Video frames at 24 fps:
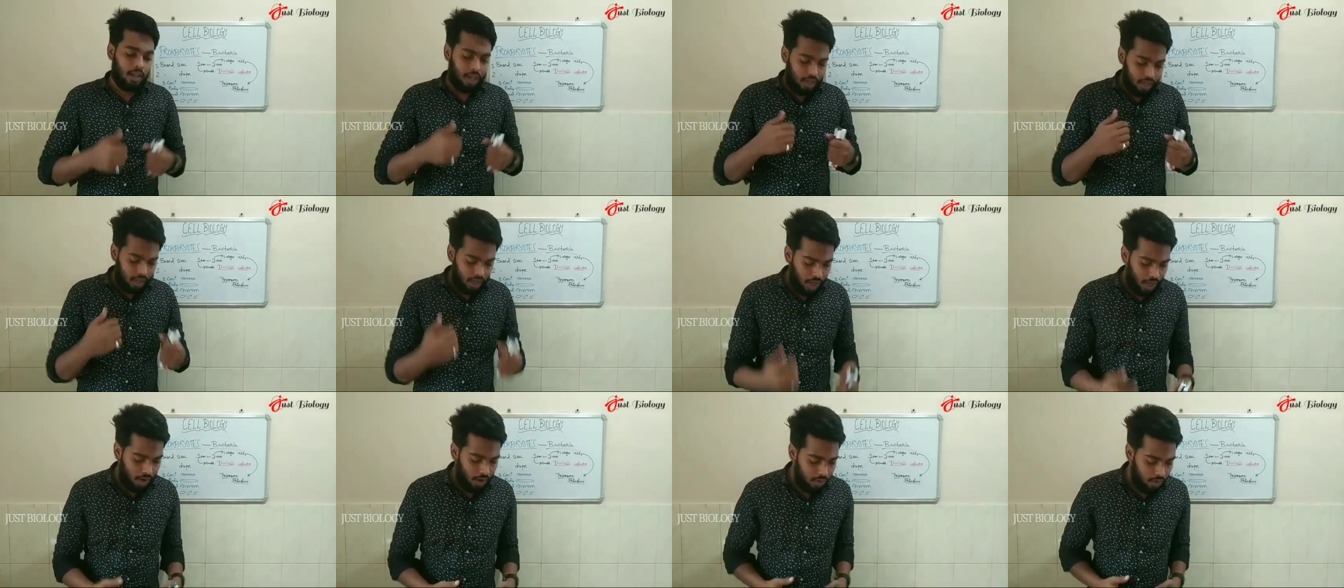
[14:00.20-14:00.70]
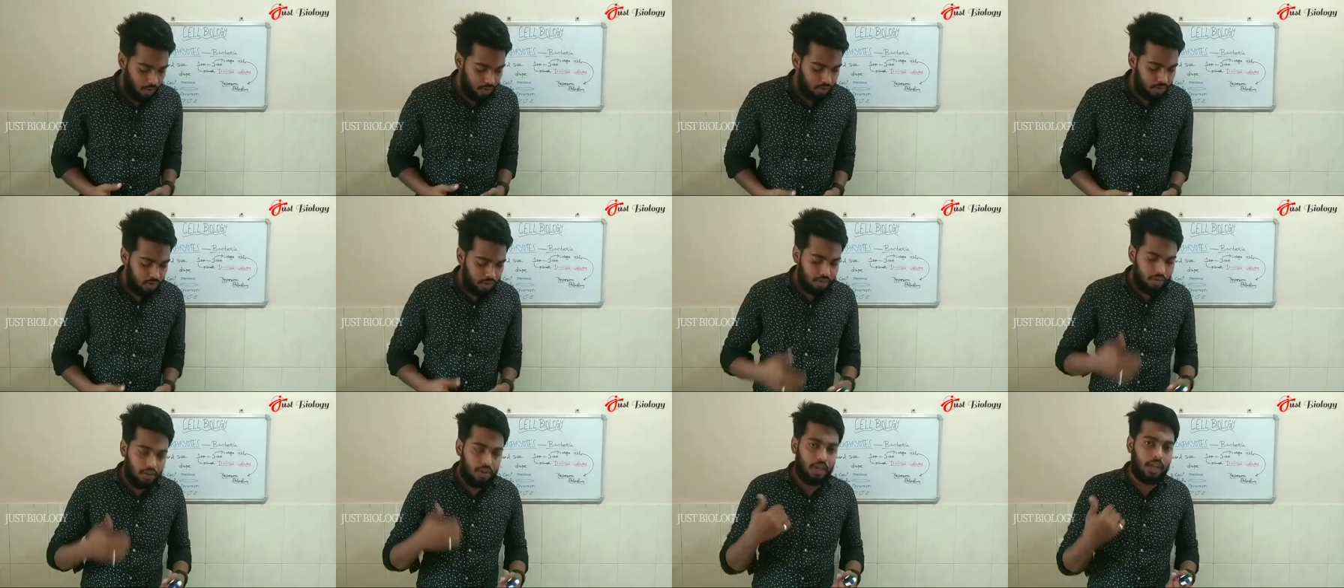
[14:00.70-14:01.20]

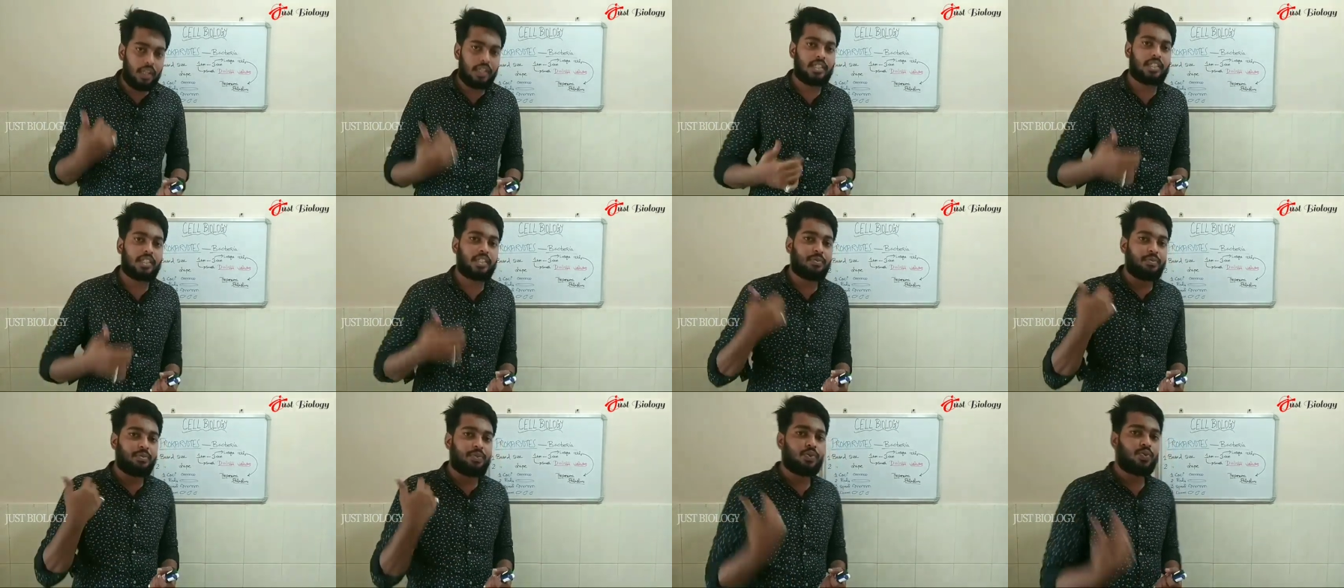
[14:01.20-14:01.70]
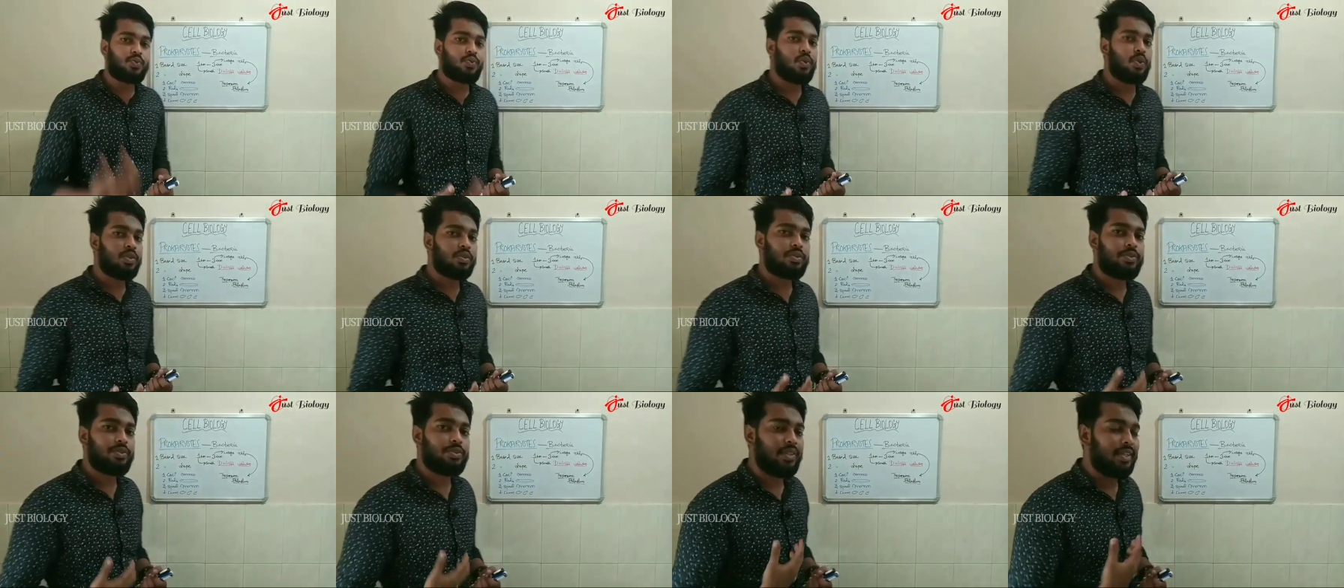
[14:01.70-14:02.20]
Now let's move
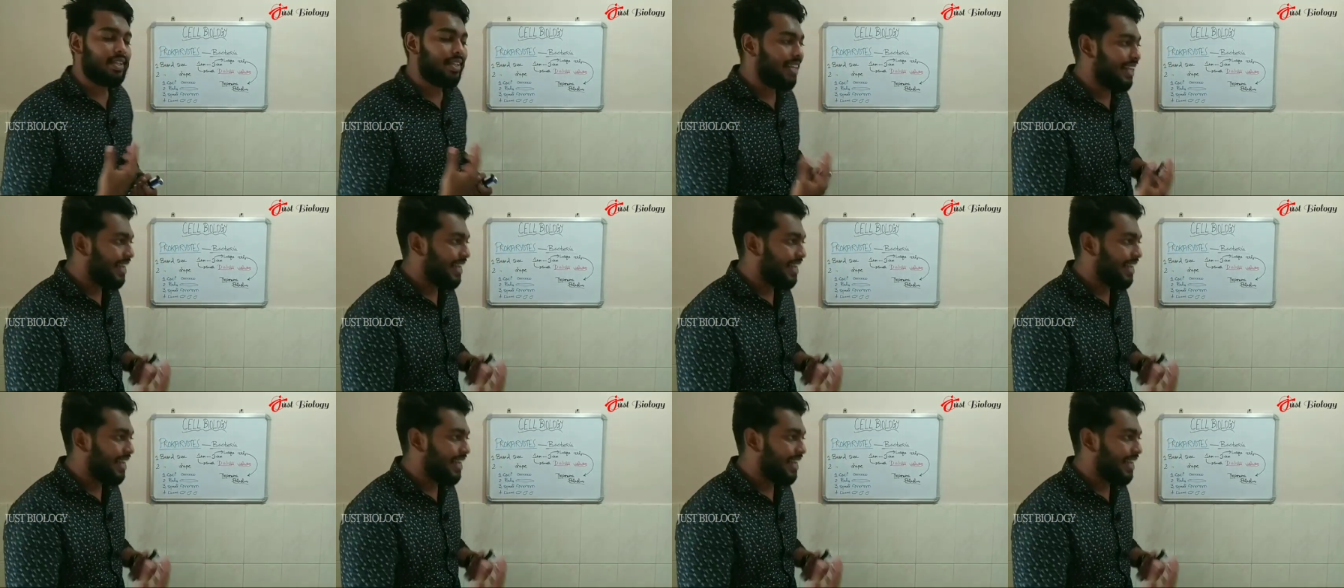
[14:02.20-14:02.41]
on to the